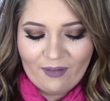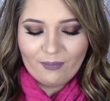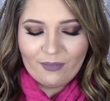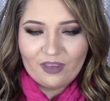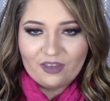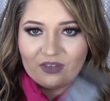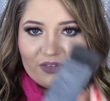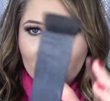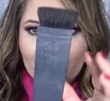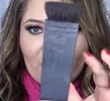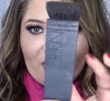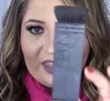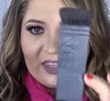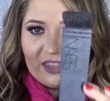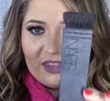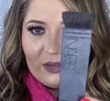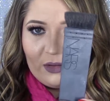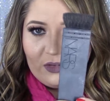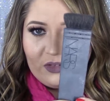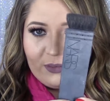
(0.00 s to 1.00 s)
is I
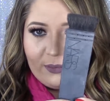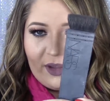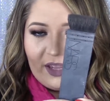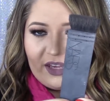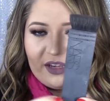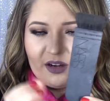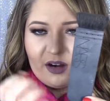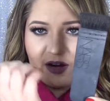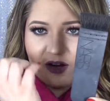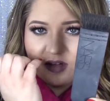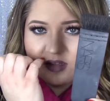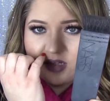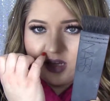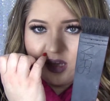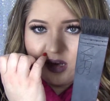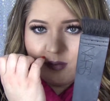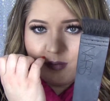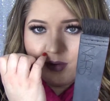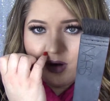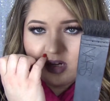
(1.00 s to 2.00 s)
use my NARS
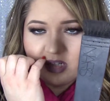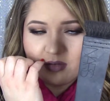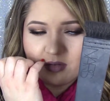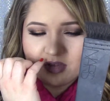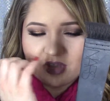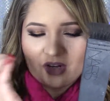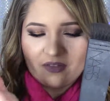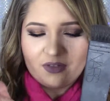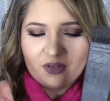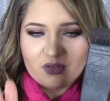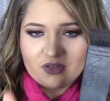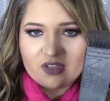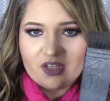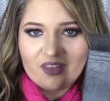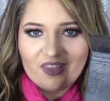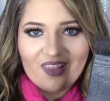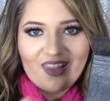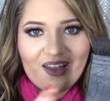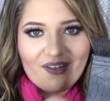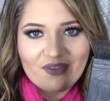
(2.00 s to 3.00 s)
Ita brush, which I've used
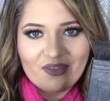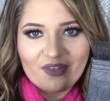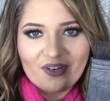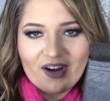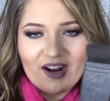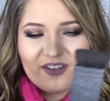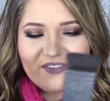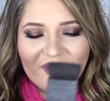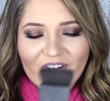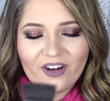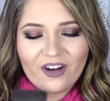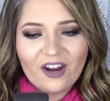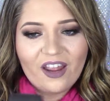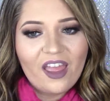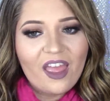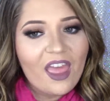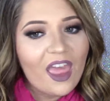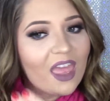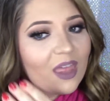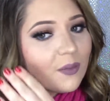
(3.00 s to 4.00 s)
and loved forever.
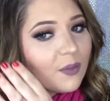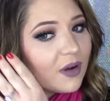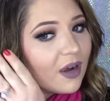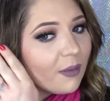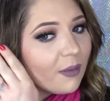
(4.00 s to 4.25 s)
And when